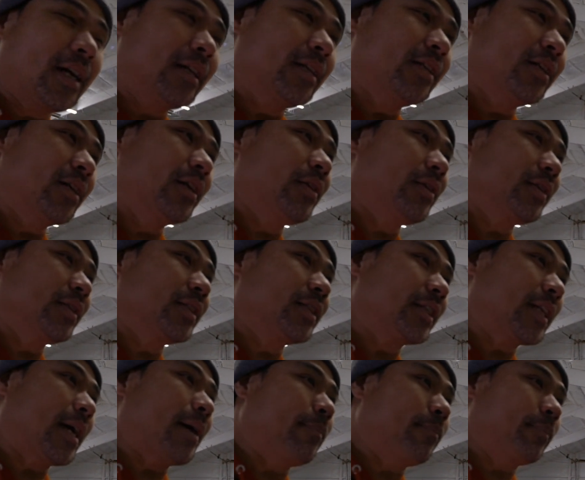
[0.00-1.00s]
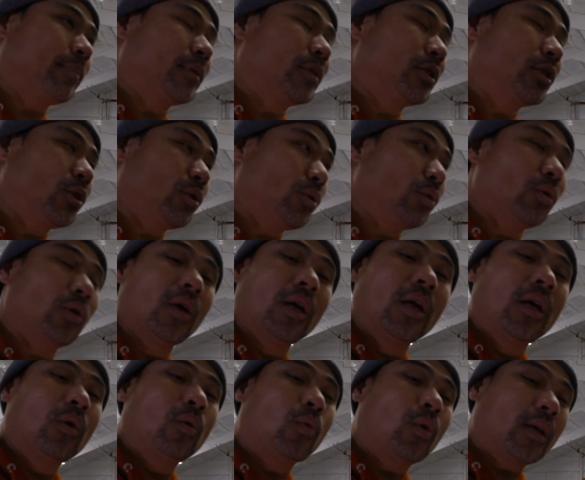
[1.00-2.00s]
another step to
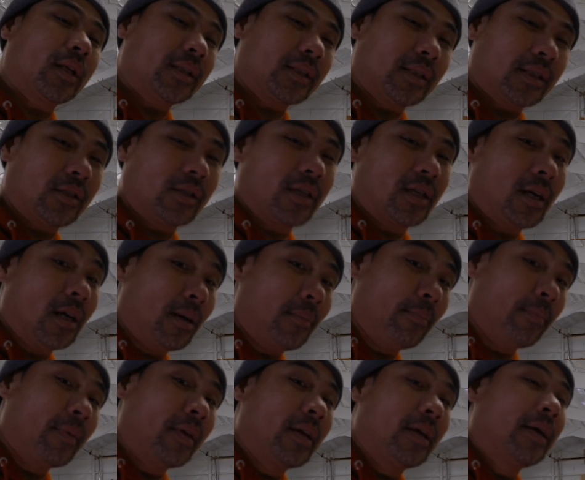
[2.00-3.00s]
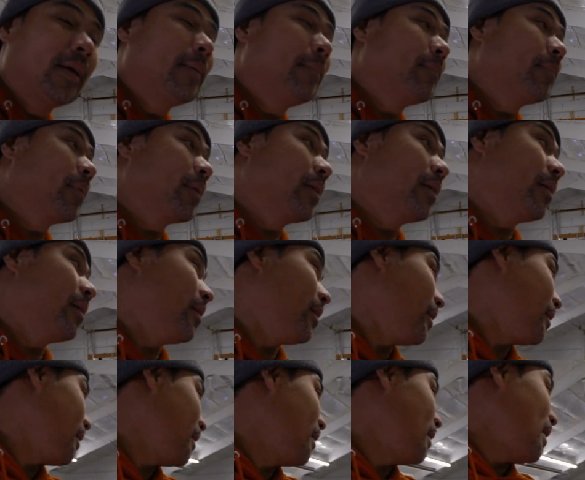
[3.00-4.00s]
what is to come
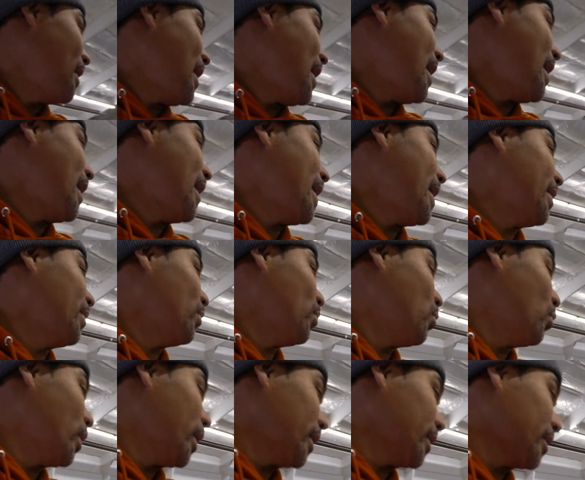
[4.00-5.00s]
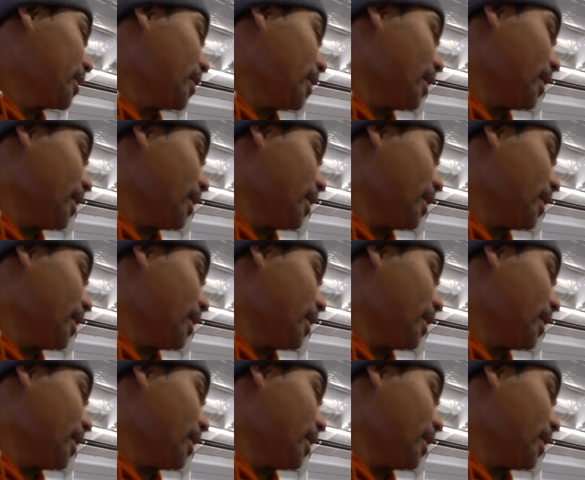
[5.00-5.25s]
and what